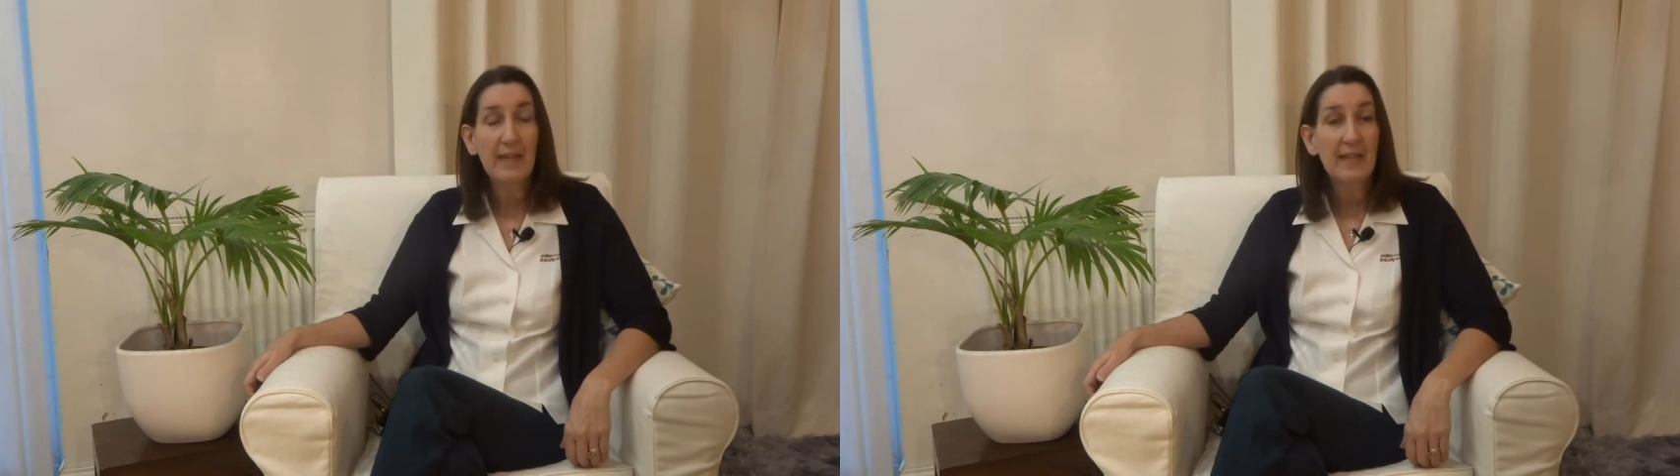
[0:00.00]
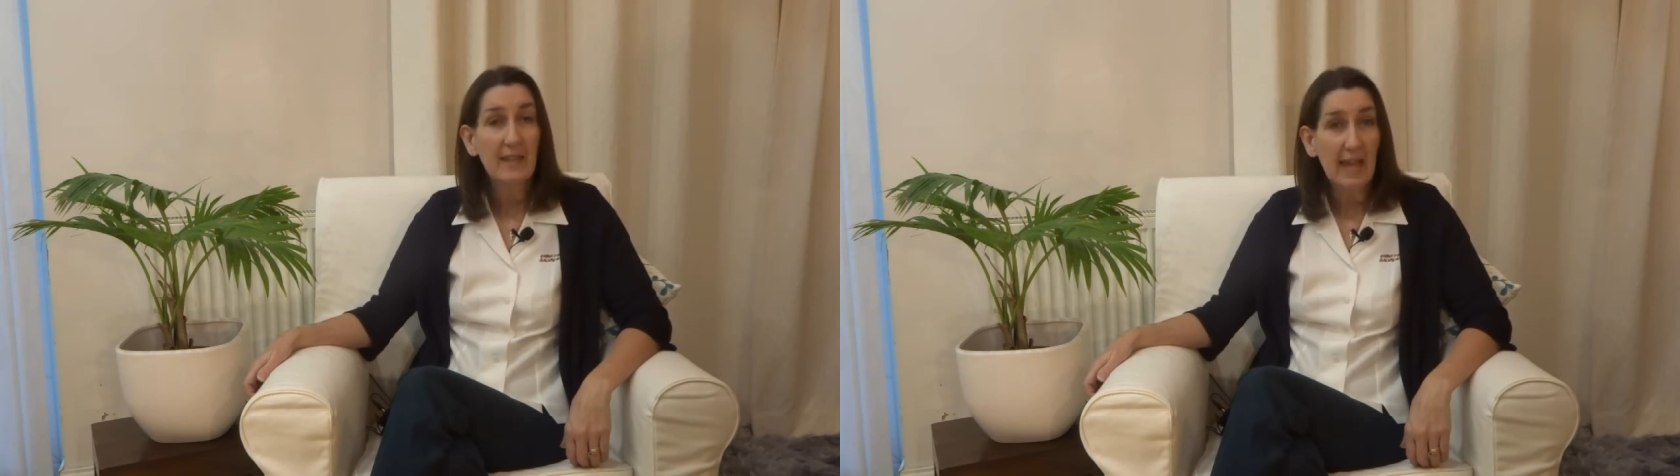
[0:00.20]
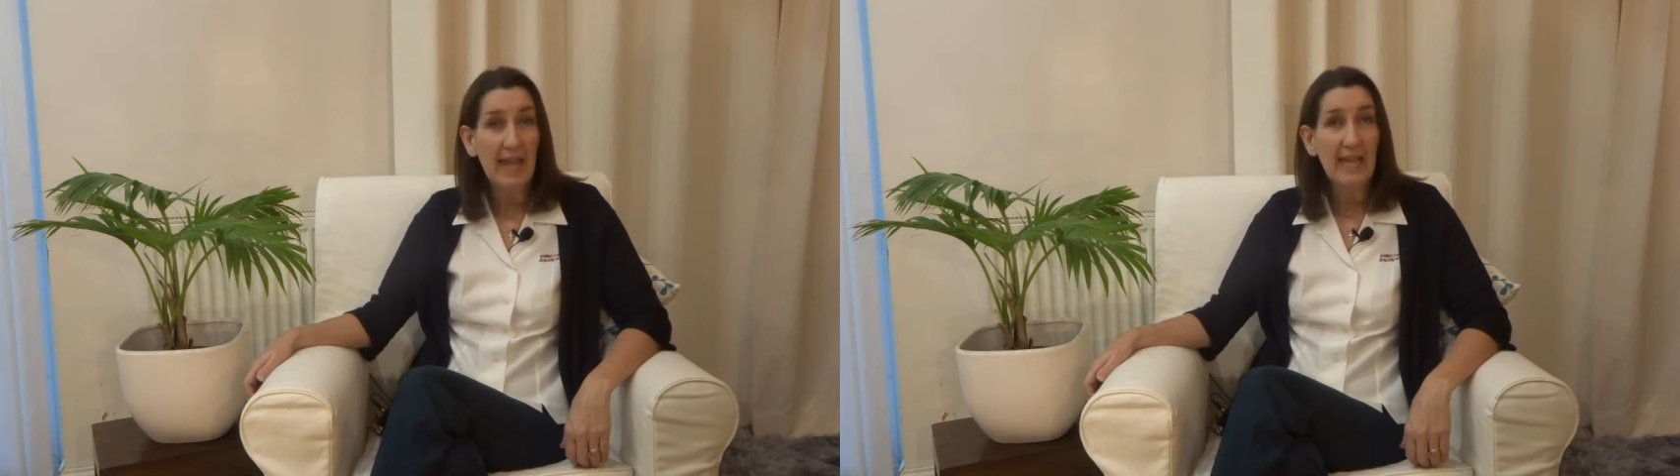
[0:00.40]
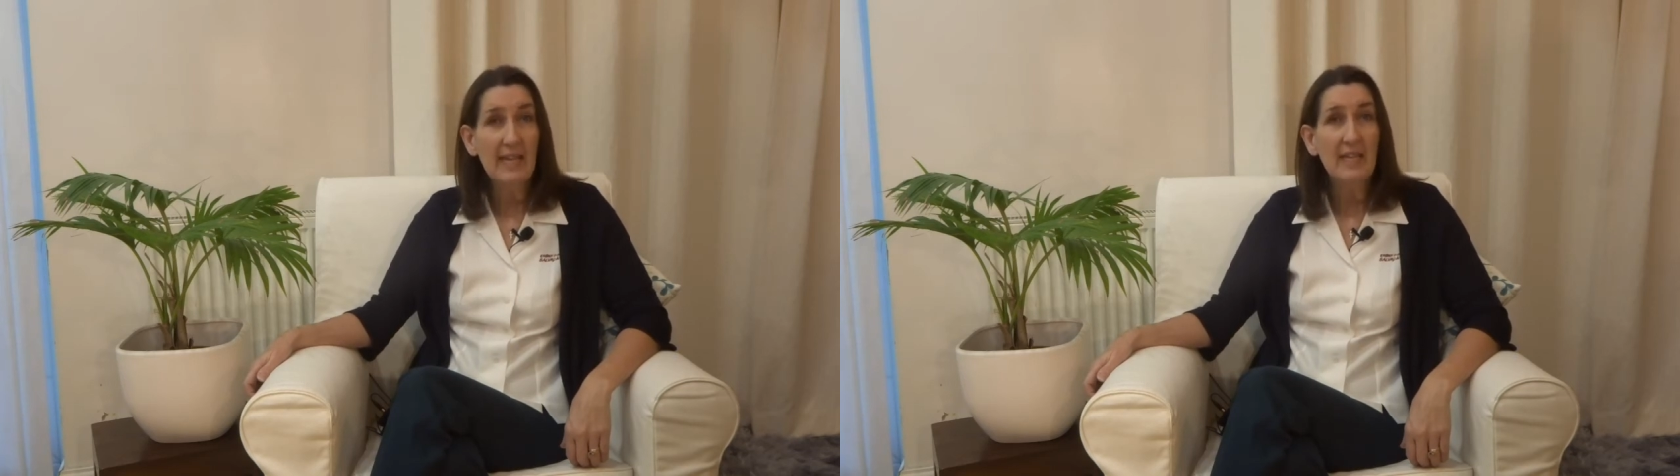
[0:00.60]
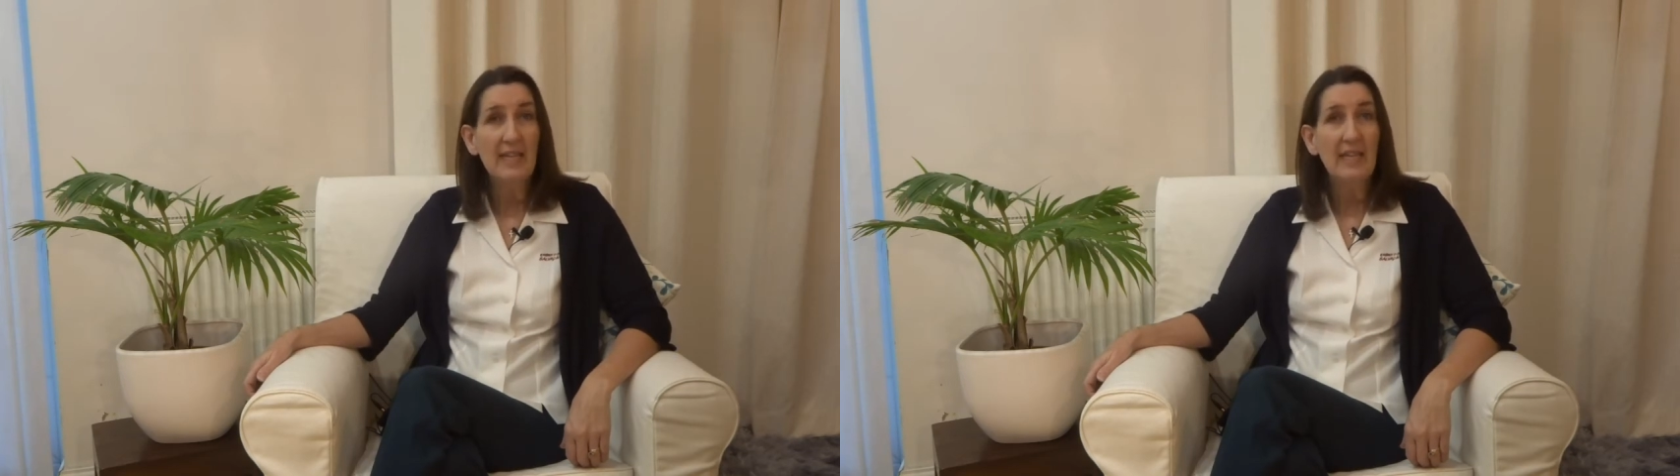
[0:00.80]
There,
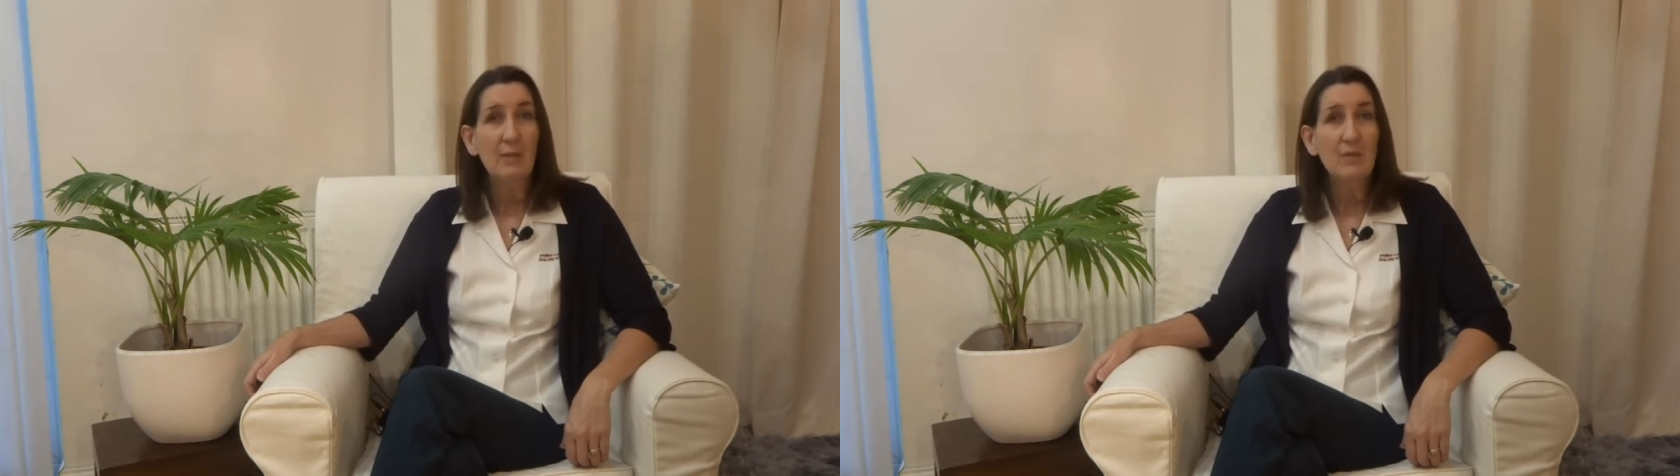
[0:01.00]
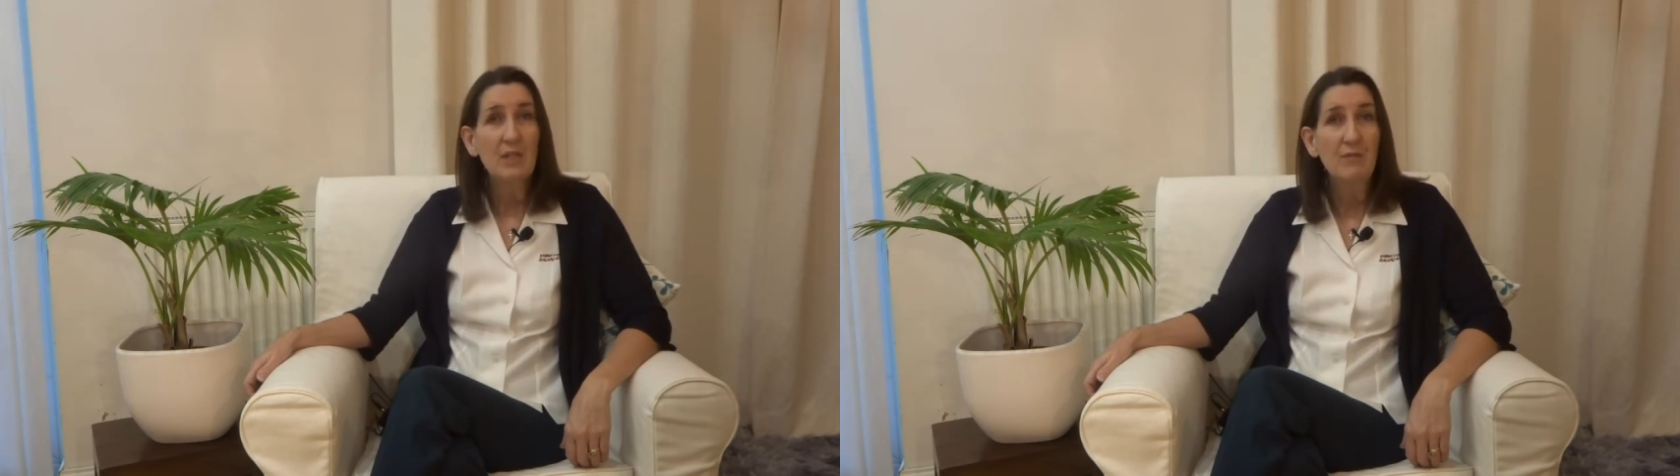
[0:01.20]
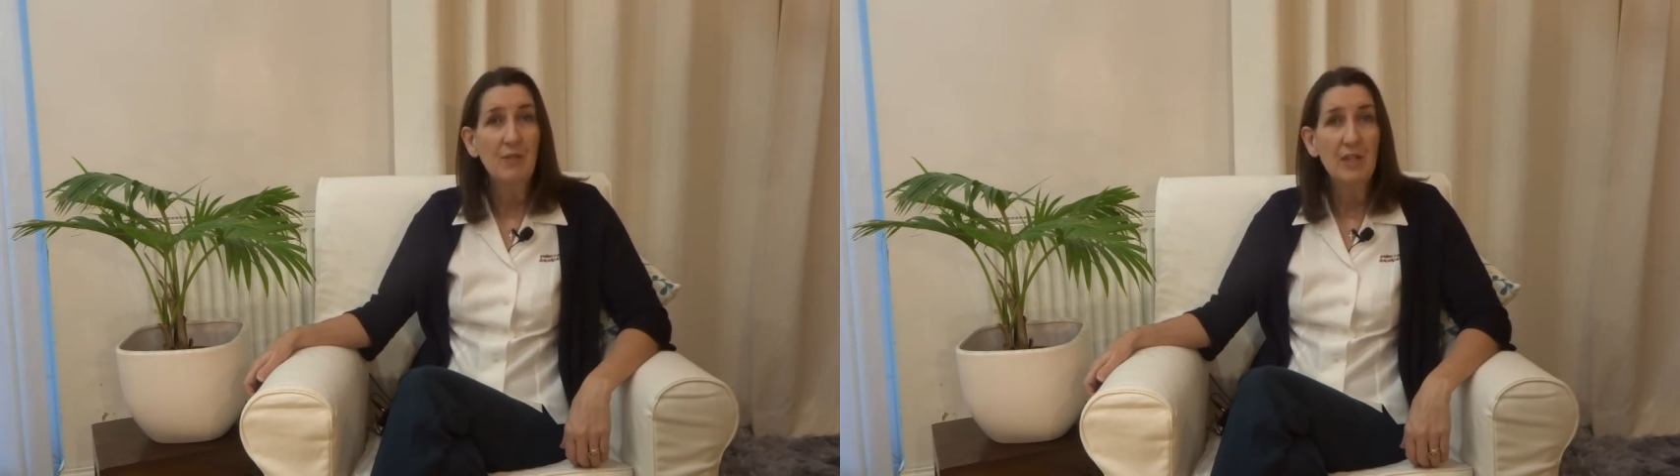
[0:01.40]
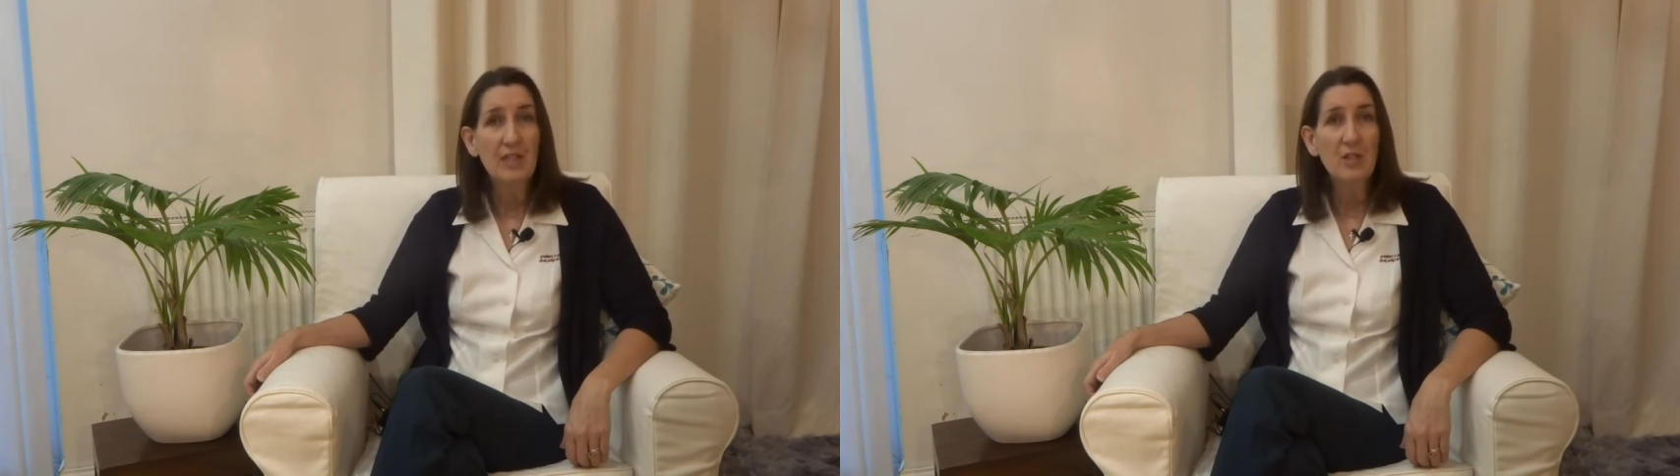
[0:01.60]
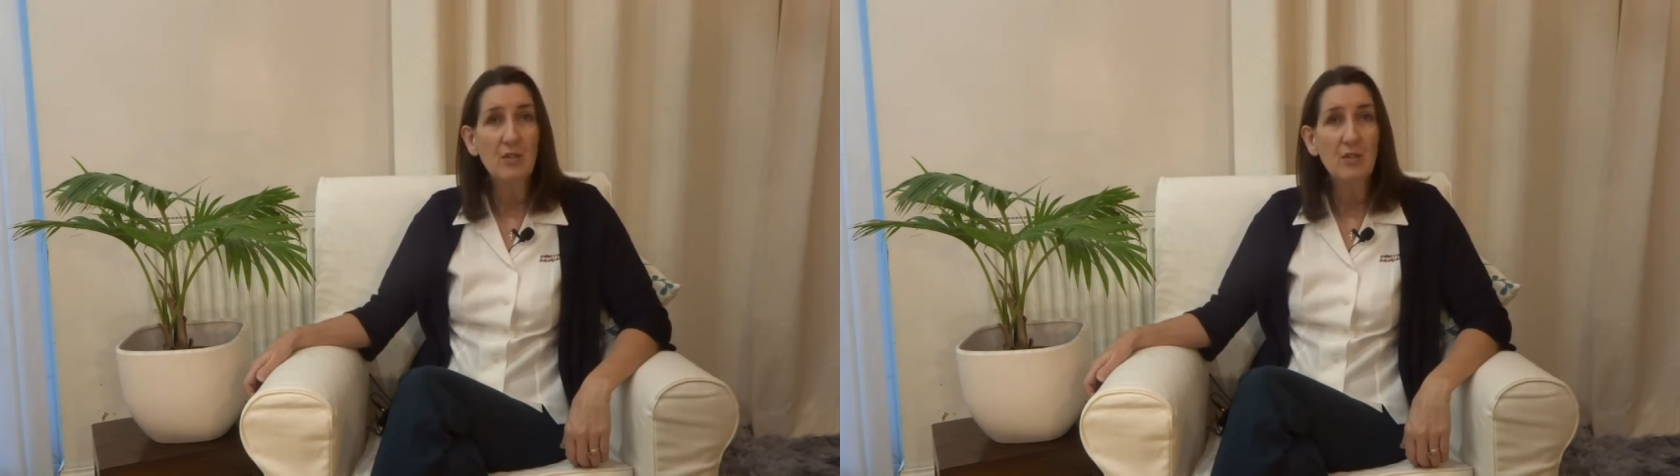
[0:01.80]
he was converted to